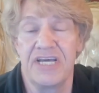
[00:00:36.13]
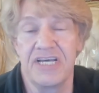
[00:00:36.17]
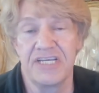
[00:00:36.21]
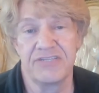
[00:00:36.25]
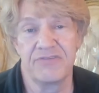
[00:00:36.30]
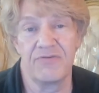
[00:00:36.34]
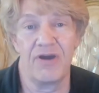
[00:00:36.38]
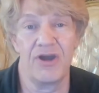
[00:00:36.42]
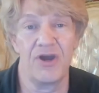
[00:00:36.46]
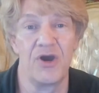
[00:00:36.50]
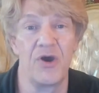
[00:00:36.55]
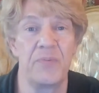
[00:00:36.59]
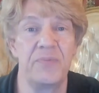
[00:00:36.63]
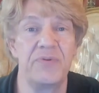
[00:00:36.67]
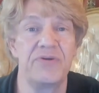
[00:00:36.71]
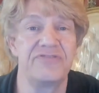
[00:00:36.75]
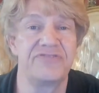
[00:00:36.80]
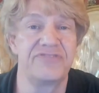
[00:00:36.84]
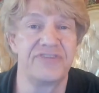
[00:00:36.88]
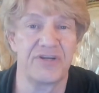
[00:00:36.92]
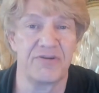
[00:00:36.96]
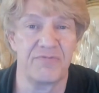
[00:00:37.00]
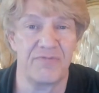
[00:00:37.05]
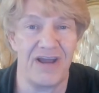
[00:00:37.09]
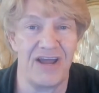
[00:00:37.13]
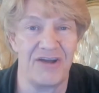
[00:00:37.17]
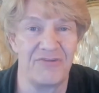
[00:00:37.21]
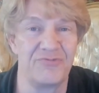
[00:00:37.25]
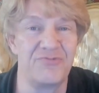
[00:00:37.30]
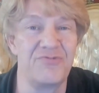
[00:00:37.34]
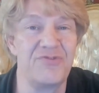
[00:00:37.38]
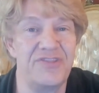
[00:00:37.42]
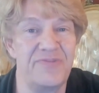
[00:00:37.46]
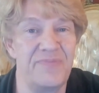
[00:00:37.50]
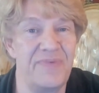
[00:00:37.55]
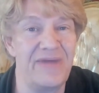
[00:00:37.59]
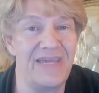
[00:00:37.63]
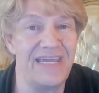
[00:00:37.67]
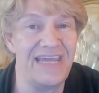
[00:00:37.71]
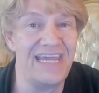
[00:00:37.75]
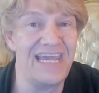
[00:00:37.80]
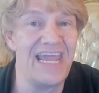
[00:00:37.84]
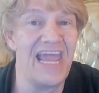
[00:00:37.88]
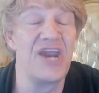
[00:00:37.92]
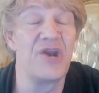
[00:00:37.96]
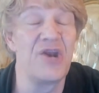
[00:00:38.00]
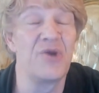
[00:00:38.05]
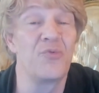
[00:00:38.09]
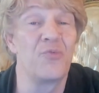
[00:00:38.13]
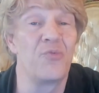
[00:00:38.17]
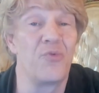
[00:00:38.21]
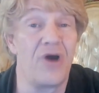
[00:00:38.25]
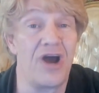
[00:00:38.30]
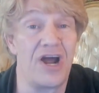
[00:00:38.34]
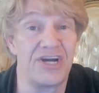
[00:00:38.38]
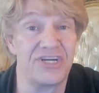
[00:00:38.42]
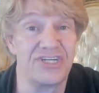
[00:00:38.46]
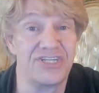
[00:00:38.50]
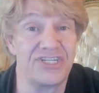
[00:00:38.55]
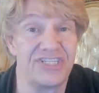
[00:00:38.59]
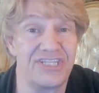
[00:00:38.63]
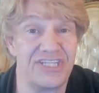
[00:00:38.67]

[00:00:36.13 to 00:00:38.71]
So I hope you'll stick around with me and watch